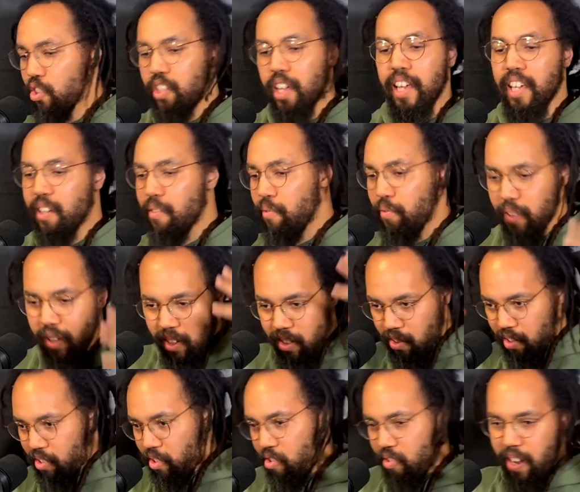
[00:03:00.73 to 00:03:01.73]
taking
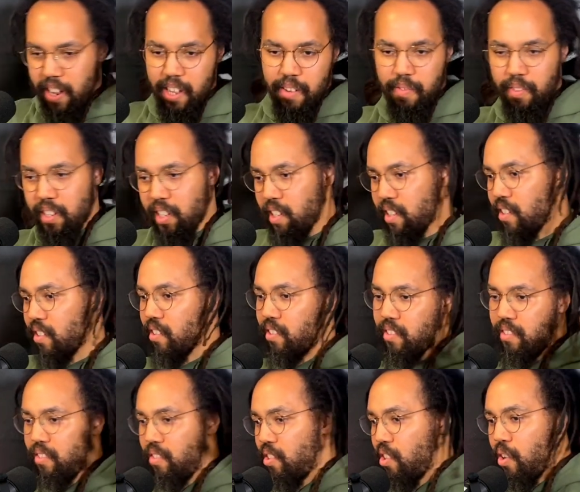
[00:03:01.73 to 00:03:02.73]
things creatively,
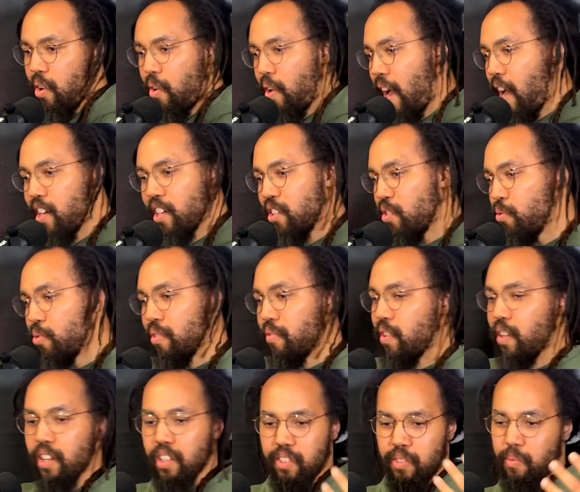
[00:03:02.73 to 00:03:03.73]
you know, out of the
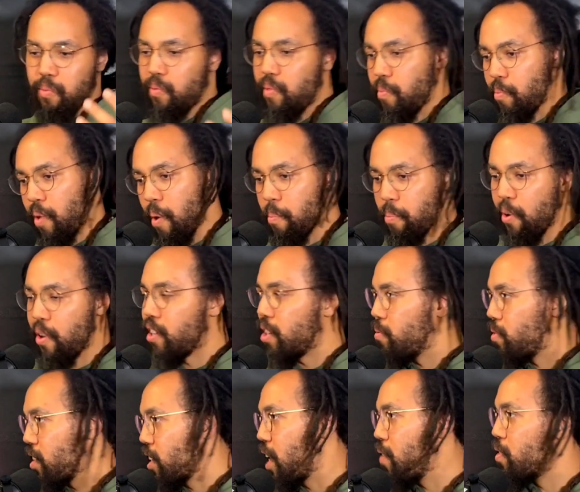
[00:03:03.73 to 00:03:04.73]
universe and
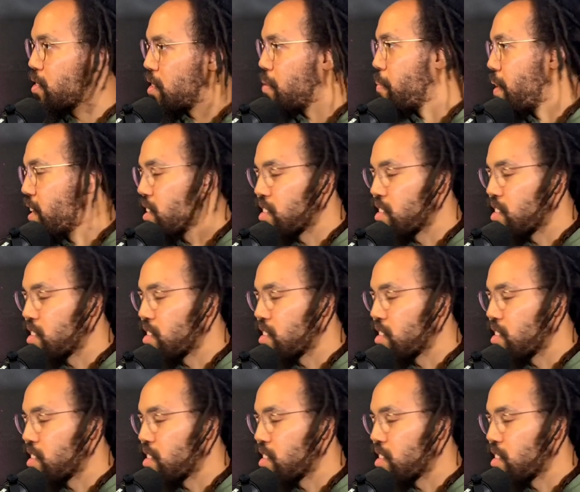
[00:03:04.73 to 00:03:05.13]
putting them together to